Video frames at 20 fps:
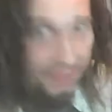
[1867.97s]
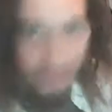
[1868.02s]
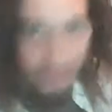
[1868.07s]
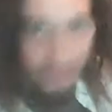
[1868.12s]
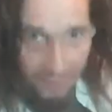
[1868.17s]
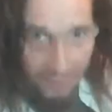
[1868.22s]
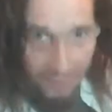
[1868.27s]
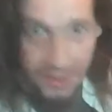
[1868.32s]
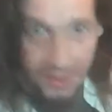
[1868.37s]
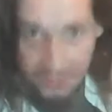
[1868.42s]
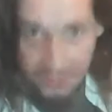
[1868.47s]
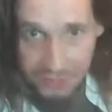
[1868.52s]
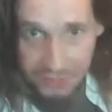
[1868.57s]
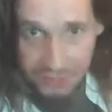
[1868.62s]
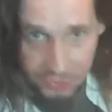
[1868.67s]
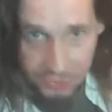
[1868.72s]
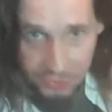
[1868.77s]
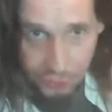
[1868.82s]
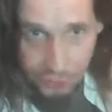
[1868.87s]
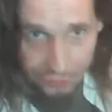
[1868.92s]
the easy
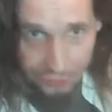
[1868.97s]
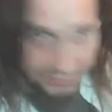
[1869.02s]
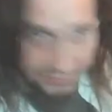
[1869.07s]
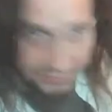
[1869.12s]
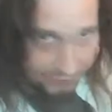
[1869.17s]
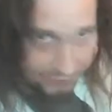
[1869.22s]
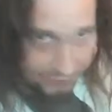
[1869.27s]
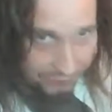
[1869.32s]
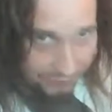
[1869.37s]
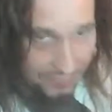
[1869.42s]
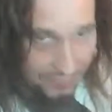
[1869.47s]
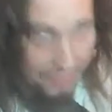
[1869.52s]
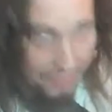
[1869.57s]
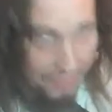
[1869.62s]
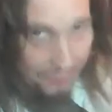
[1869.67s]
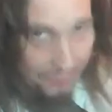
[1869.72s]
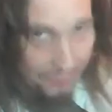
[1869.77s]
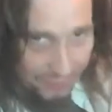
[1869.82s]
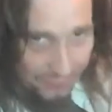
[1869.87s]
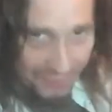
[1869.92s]
choice of like, oh,
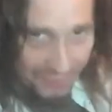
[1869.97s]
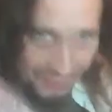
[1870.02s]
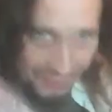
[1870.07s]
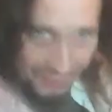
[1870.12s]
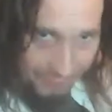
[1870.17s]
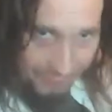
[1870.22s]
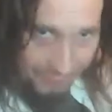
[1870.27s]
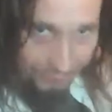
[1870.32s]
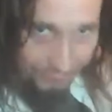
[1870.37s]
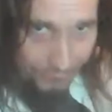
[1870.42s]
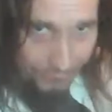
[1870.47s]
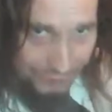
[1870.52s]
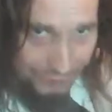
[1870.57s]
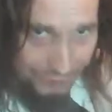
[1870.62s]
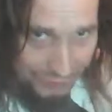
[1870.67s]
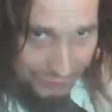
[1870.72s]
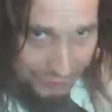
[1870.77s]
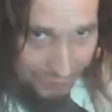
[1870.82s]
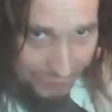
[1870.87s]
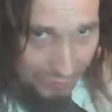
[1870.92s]
we'll get that Vox
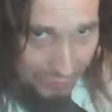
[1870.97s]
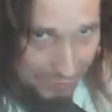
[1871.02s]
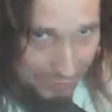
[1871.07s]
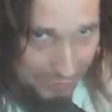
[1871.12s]
chimey